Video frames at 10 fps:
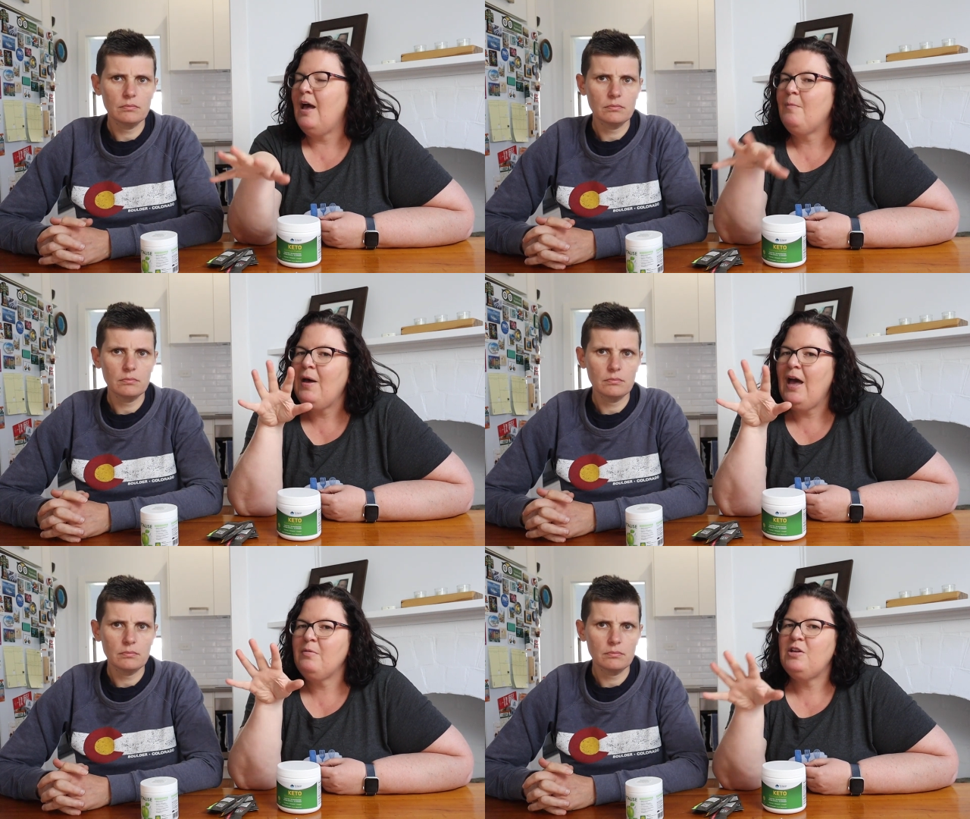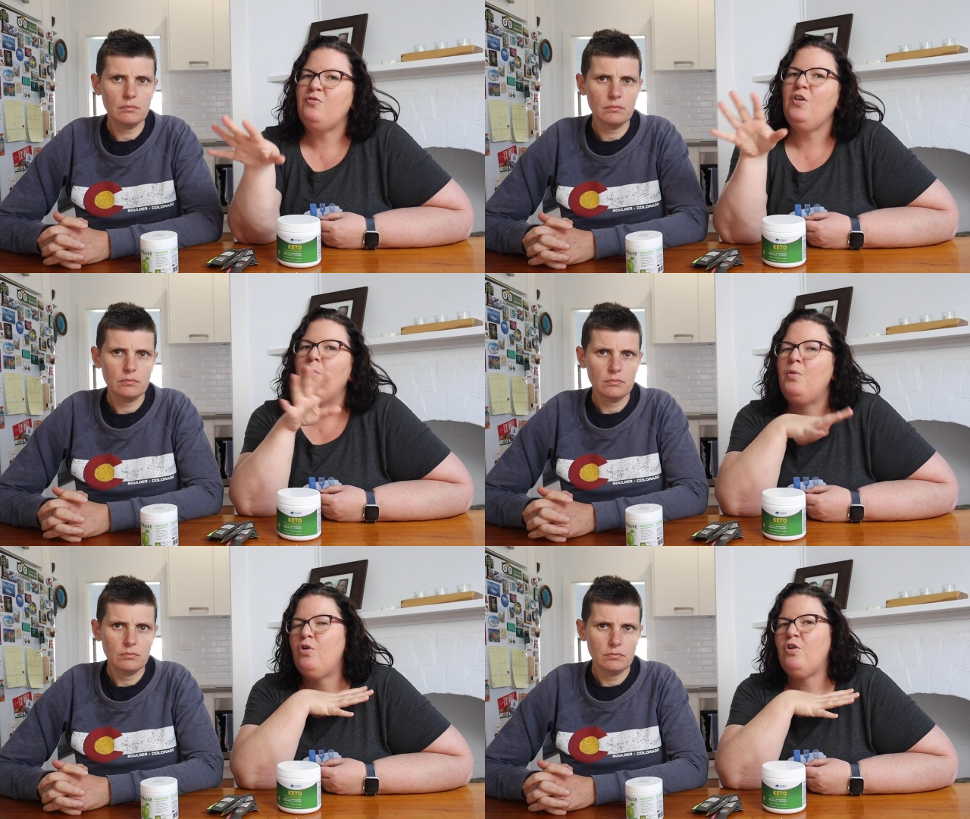Speaker 1: and perhaps if
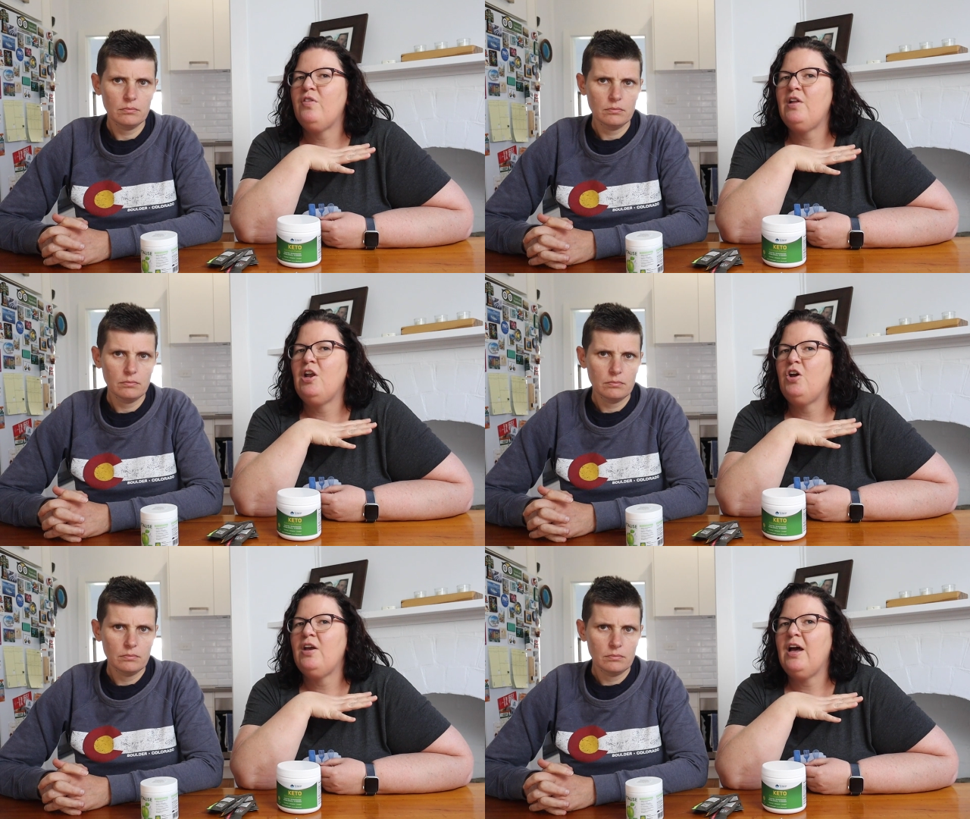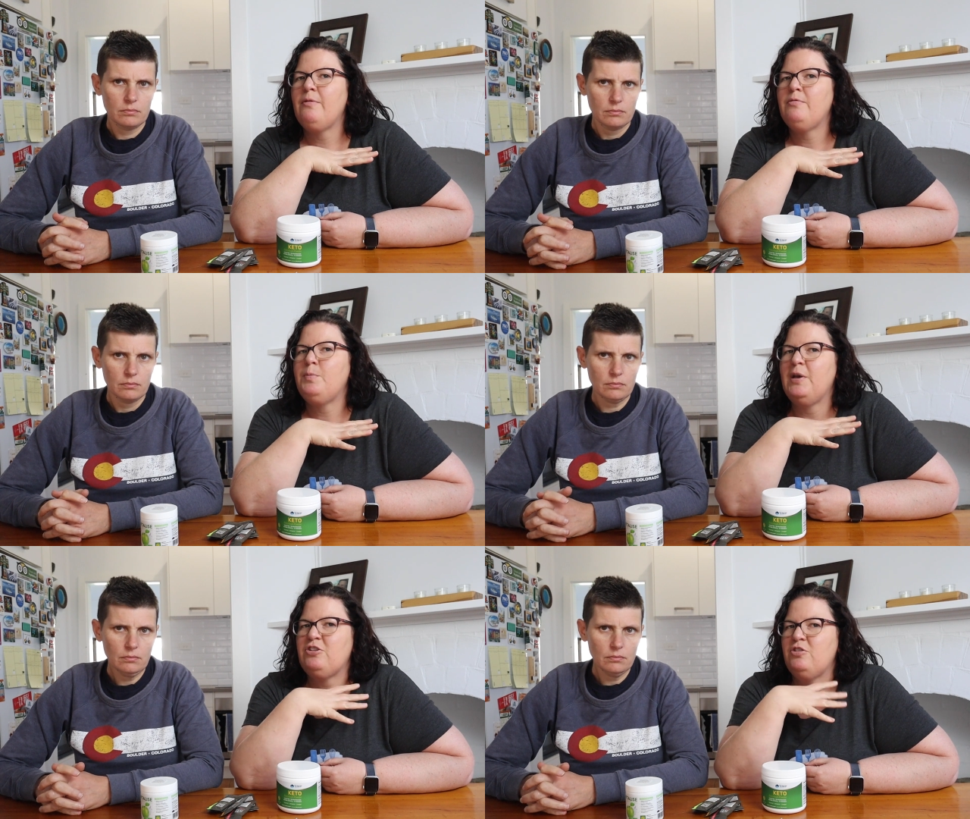you're more on the low carb
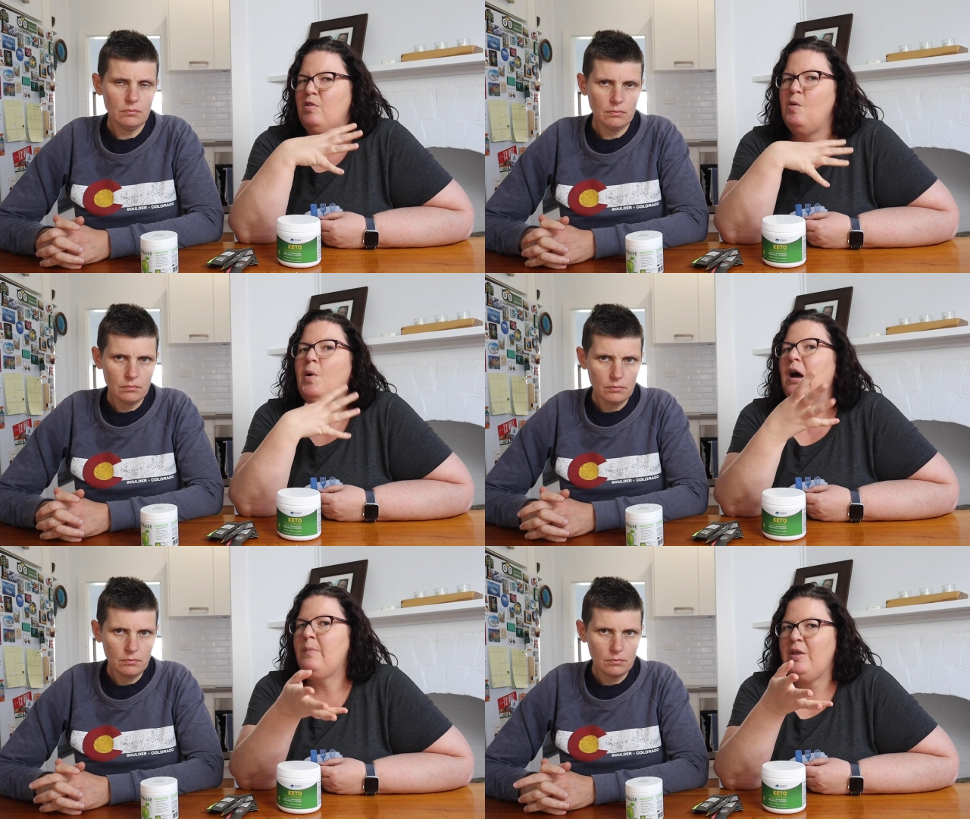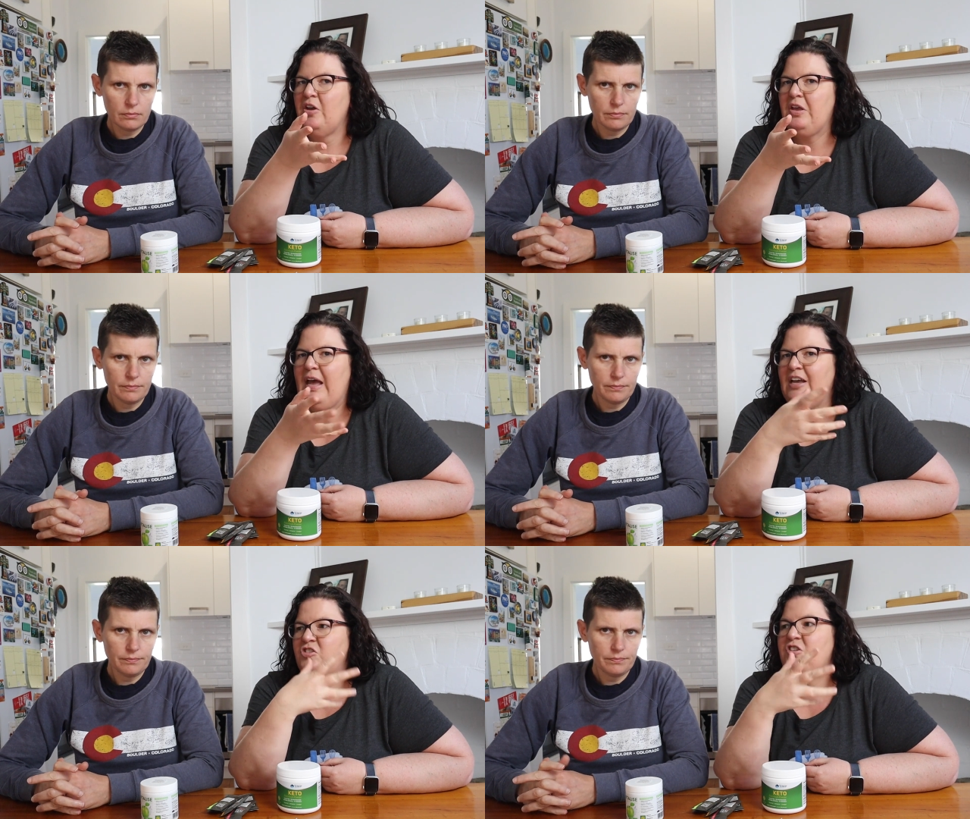spectrum, you might be
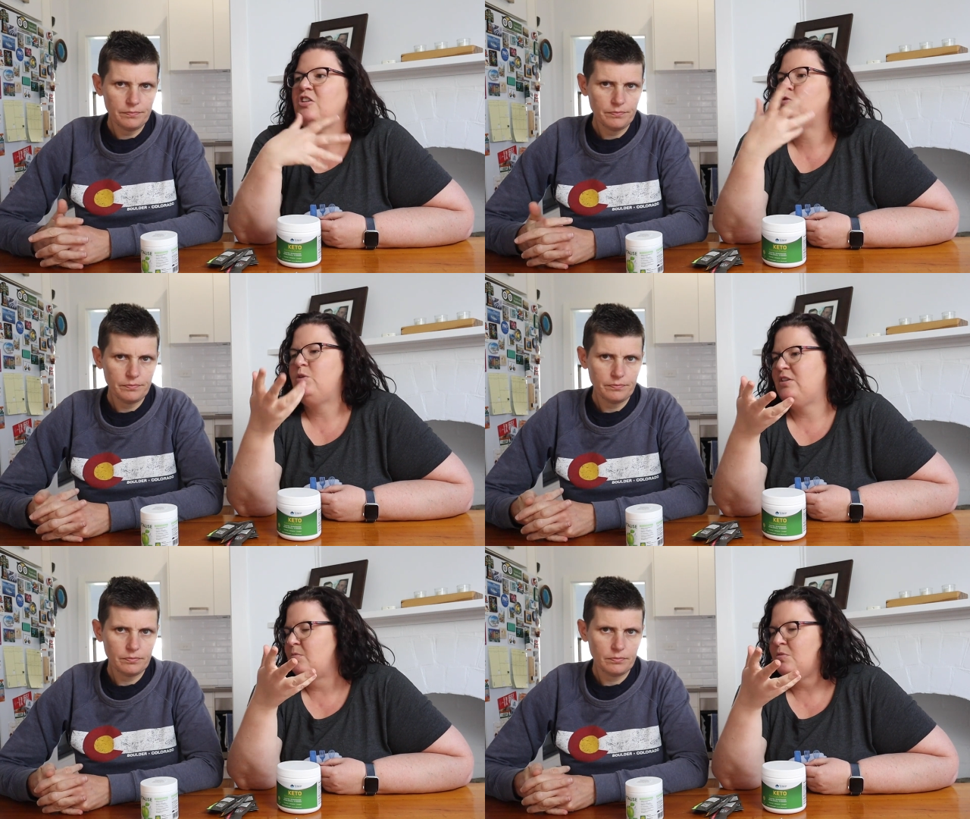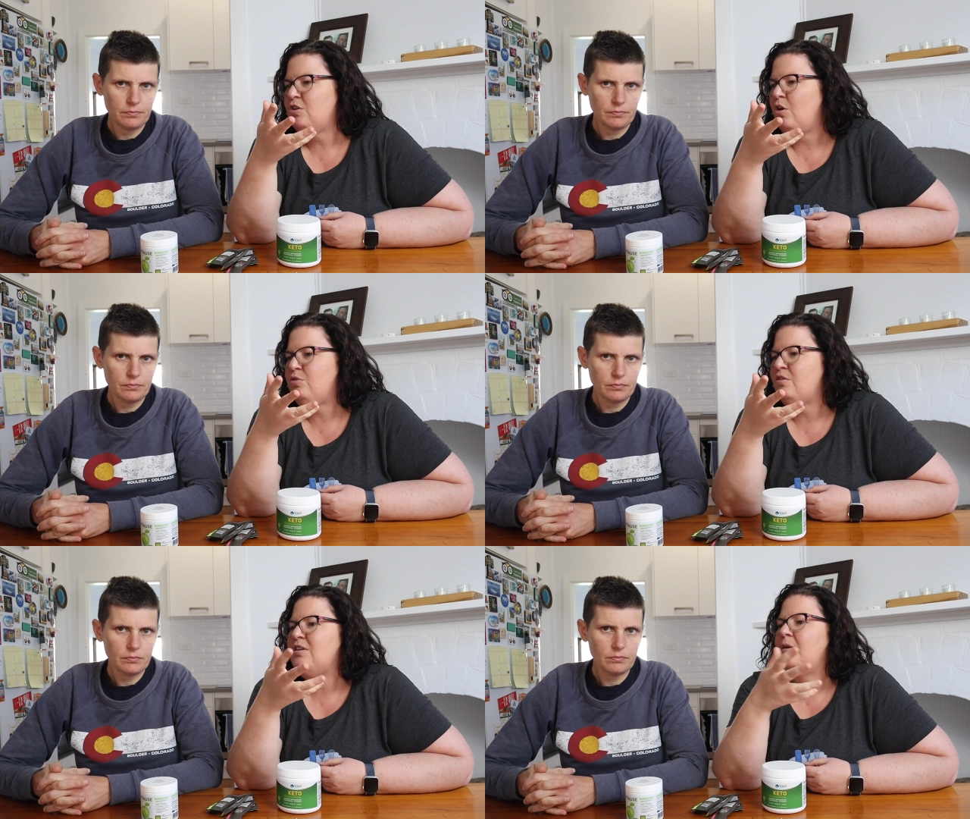okay just with some
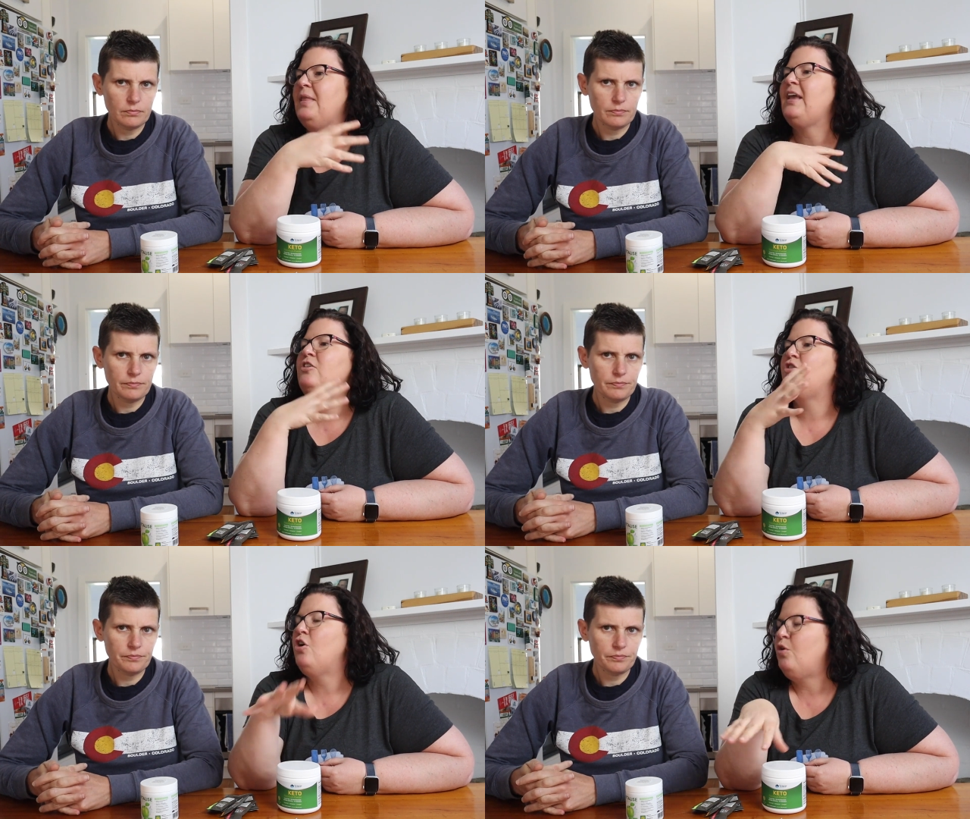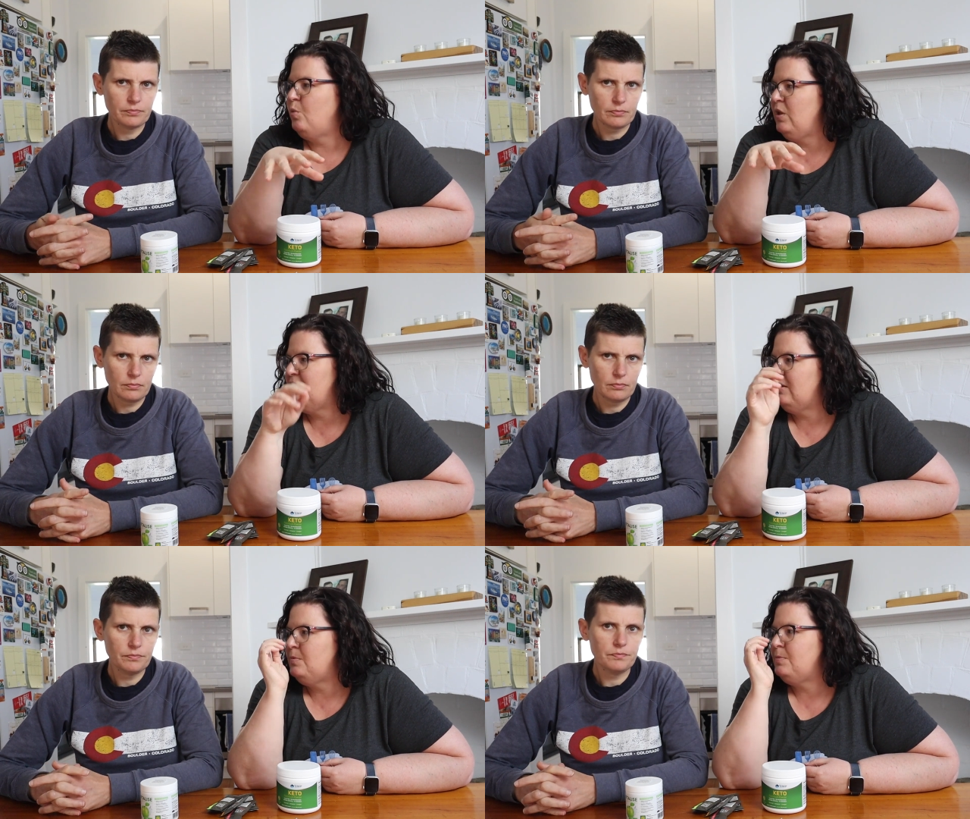salt or something, and not with a